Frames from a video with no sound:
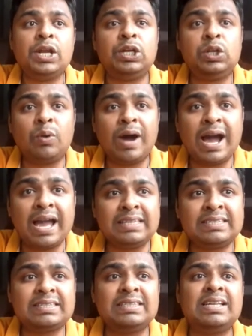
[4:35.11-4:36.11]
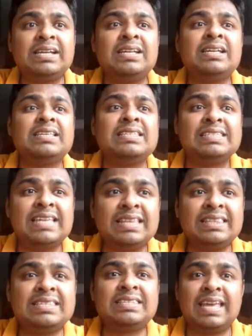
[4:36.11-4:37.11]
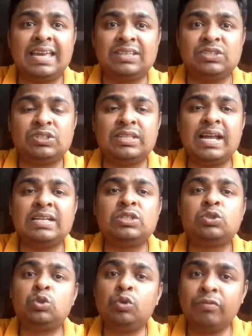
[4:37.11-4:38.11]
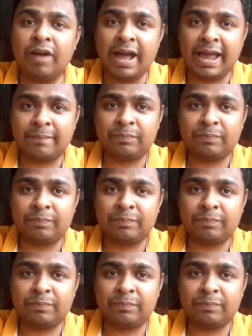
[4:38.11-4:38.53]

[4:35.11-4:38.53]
twice the son's age, that is 2y.